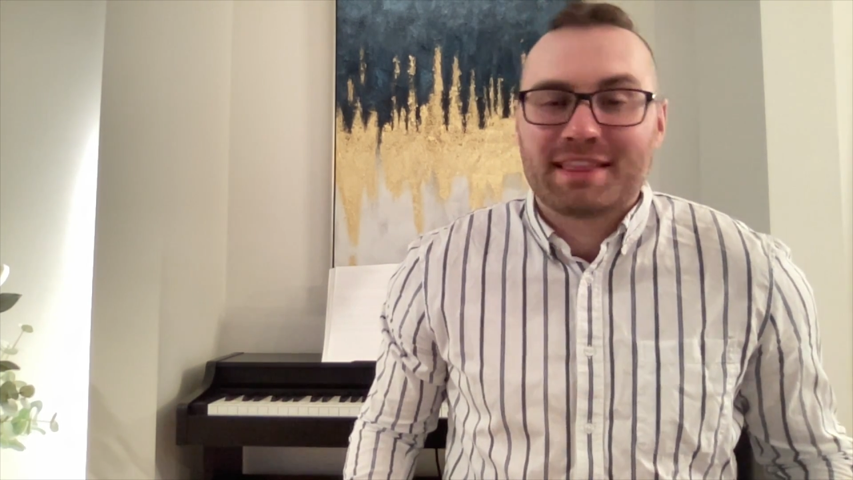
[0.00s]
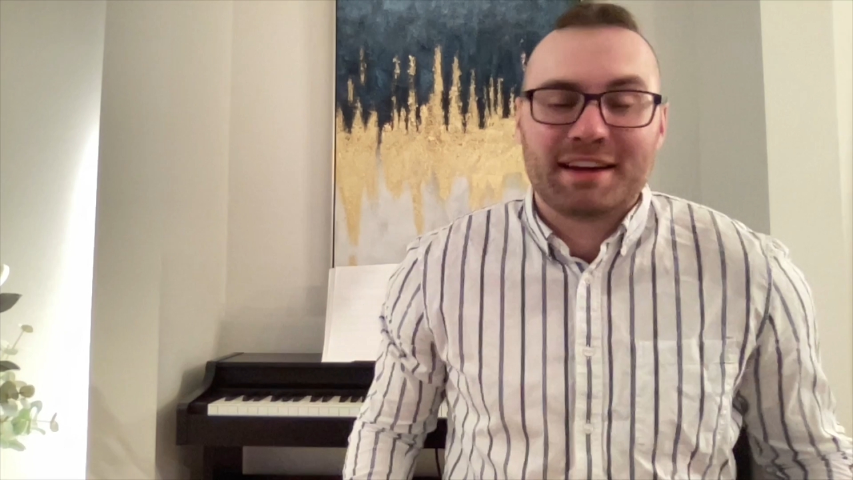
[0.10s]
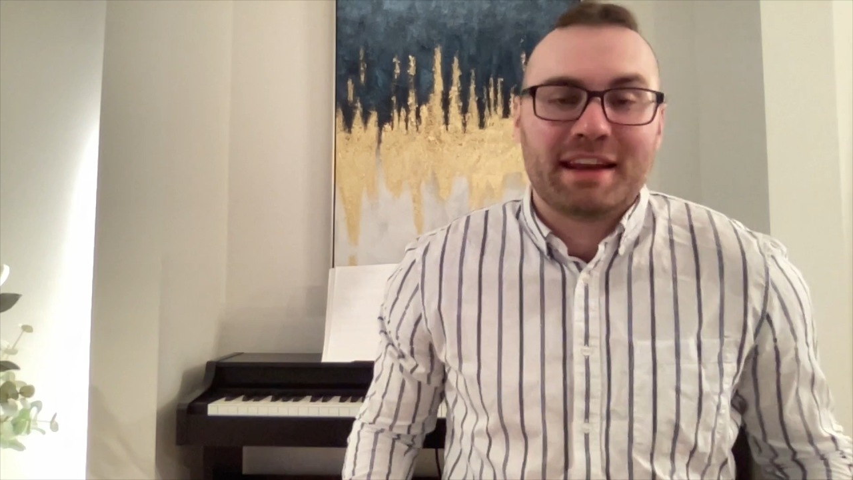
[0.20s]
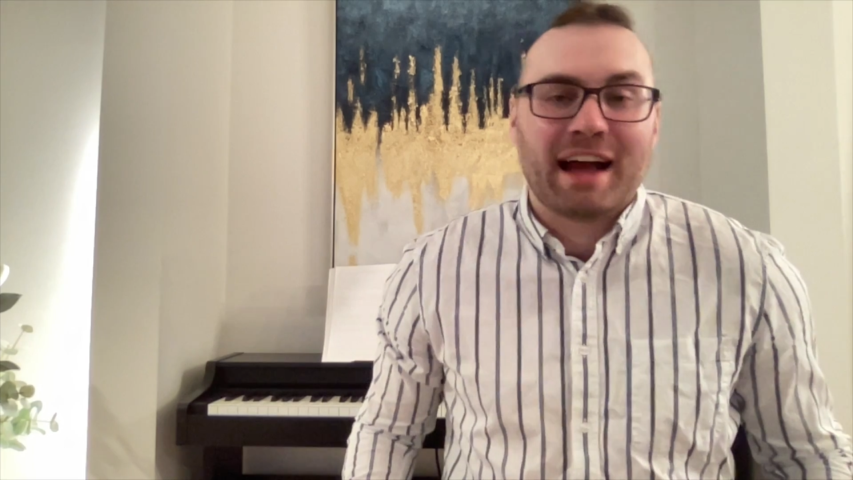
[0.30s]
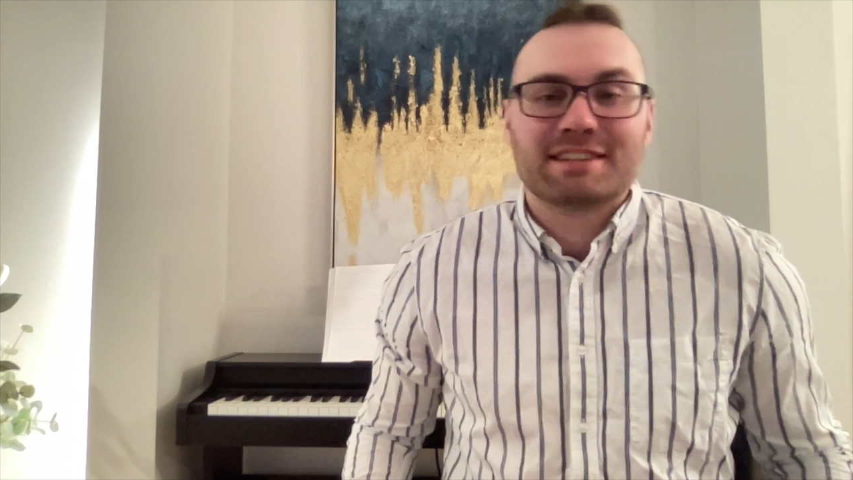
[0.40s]
the
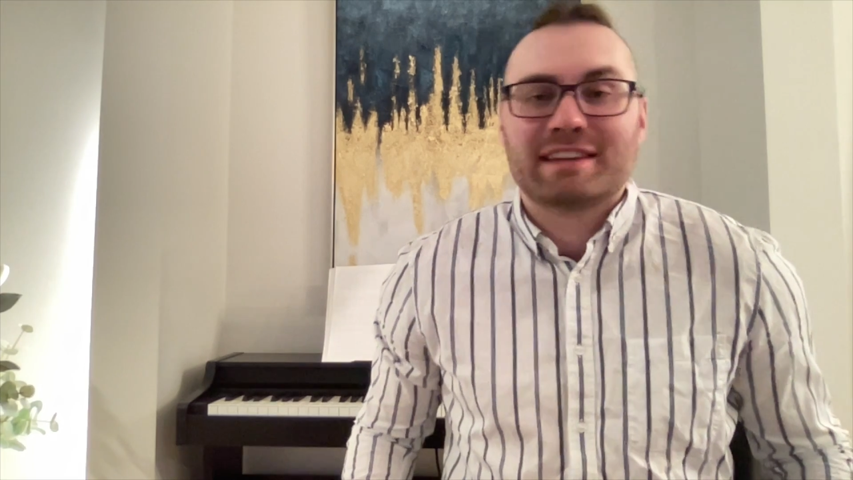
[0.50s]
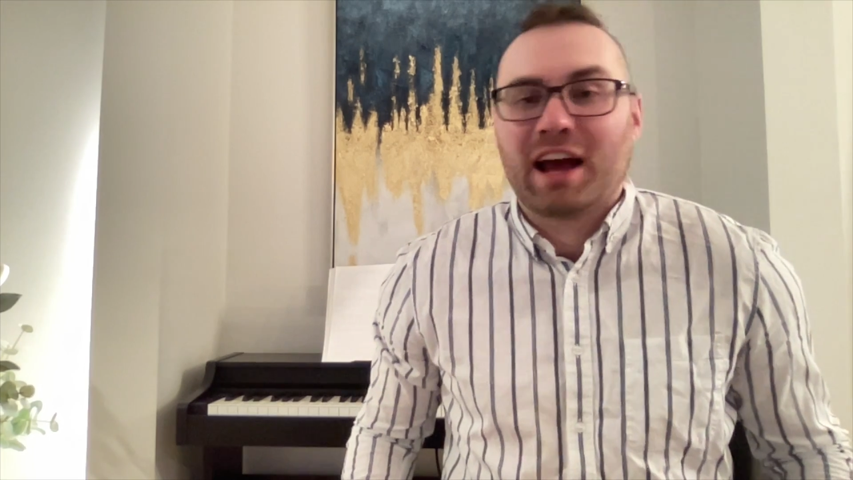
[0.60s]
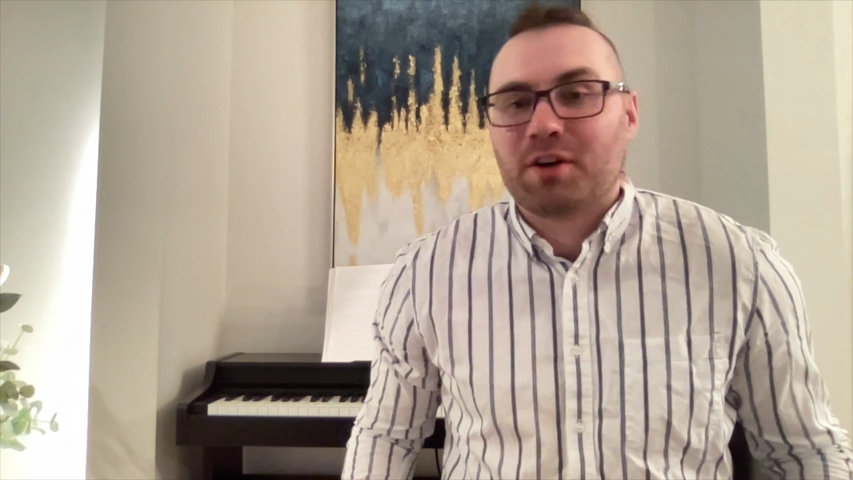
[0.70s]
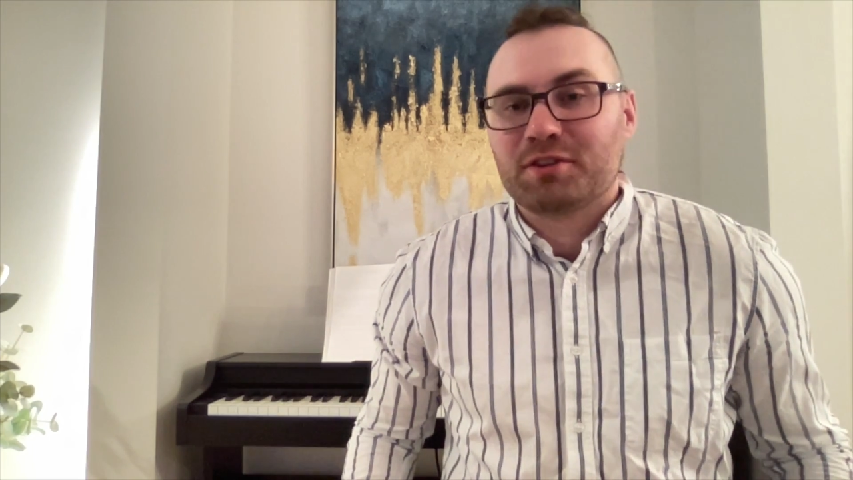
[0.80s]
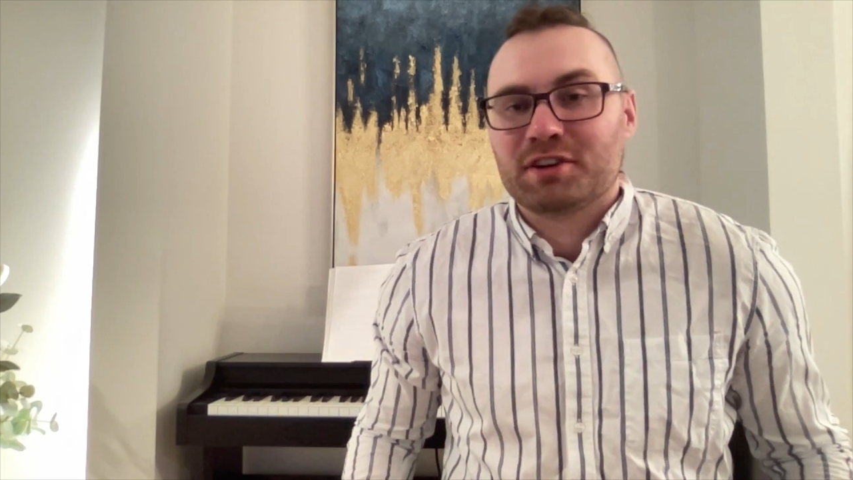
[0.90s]
next
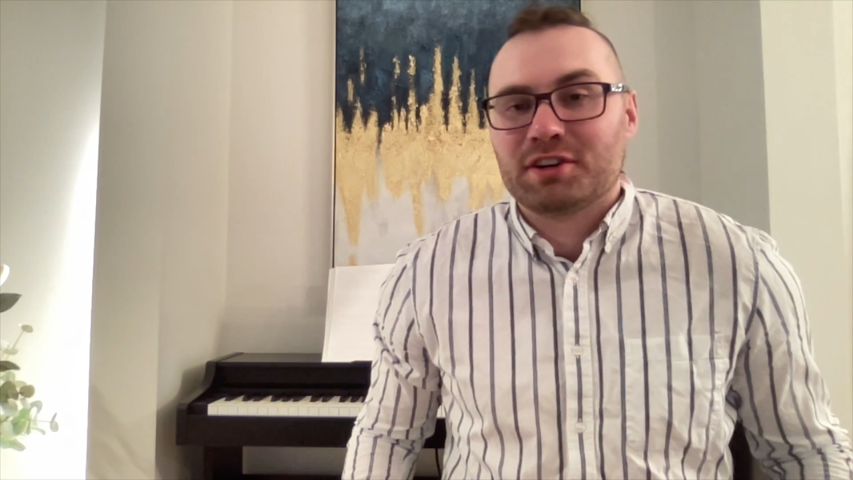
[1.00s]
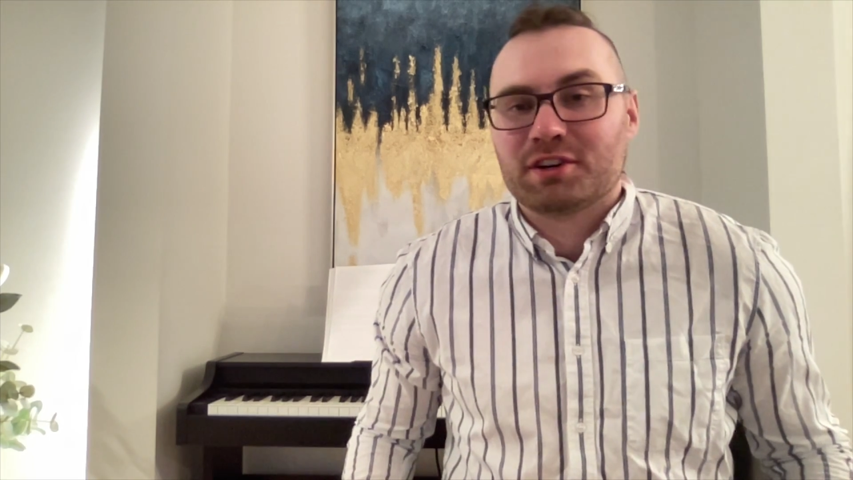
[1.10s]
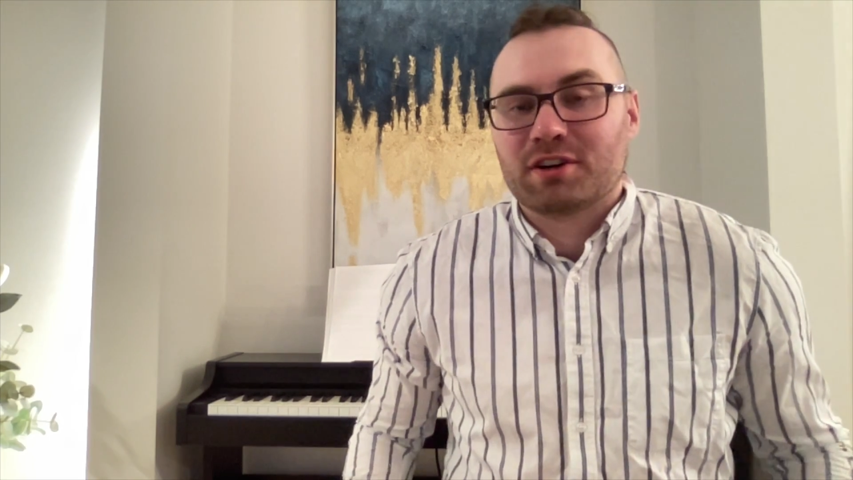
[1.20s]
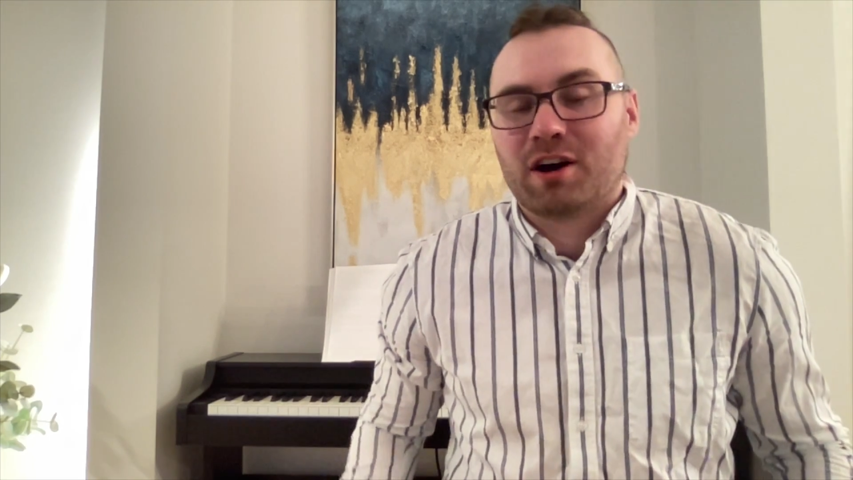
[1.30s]
calendar year